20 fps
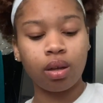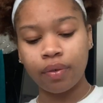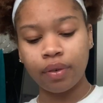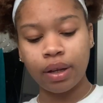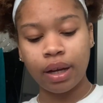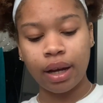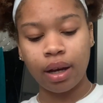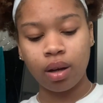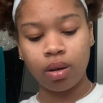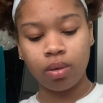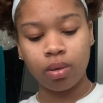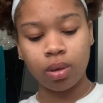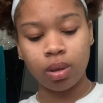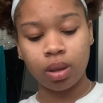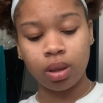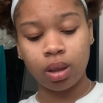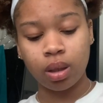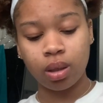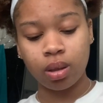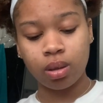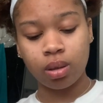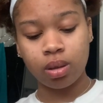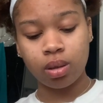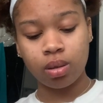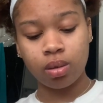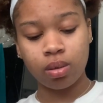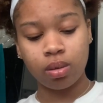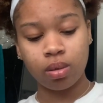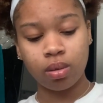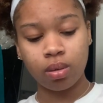I forgot I ordered these
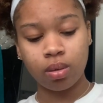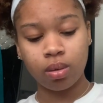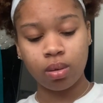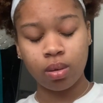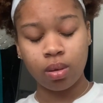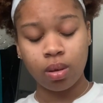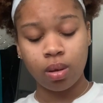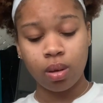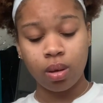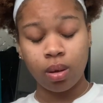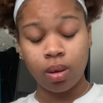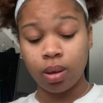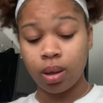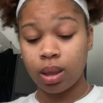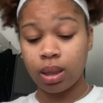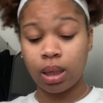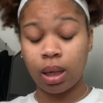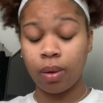because